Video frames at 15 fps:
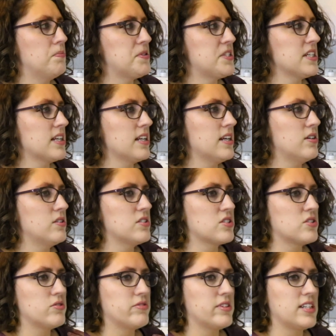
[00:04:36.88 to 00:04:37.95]
particularly on
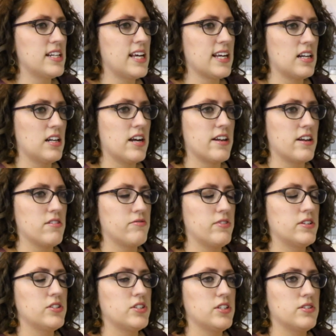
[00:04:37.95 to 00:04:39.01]
sort of the neckline, I
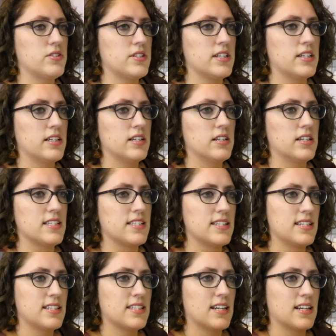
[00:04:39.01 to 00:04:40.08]
found using a
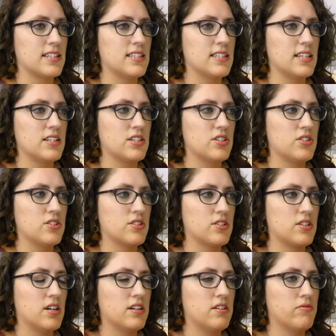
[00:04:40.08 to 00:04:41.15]
zigzag stitch
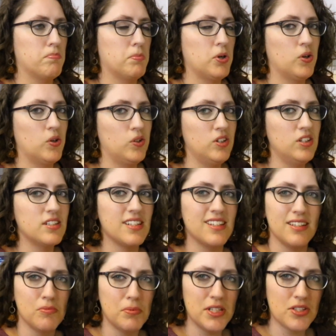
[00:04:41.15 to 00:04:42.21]
just kind of pulled a
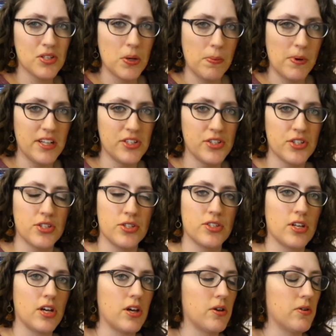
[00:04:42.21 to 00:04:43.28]
little bit too much.
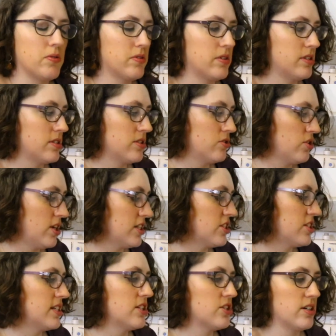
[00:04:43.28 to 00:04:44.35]
So the stretch
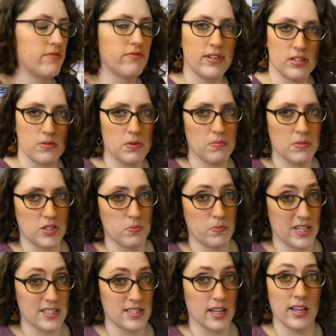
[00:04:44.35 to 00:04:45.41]
stitch I found to be much
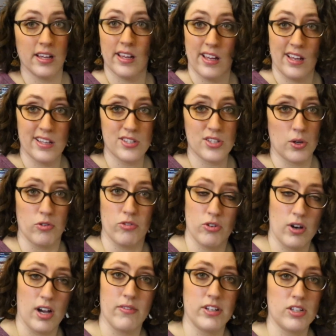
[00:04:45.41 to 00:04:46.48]
better. So if
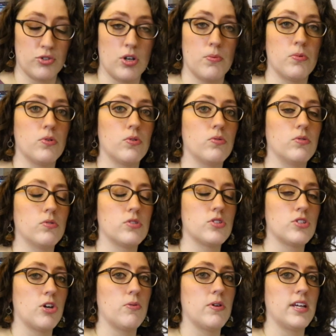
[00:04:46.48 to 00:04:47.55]
you're having trouble
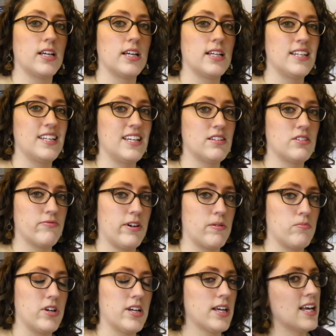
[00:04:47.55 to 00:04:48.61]
sewing knit
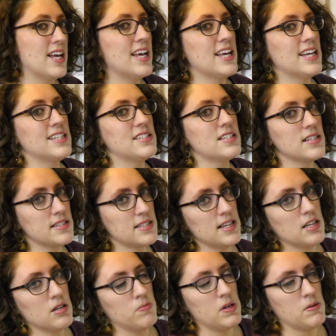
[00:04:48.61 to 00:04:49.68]
fabric, it does
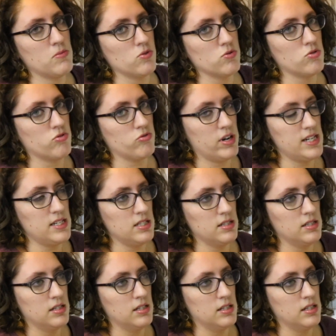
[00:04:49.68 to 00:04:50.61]
take a bit more thread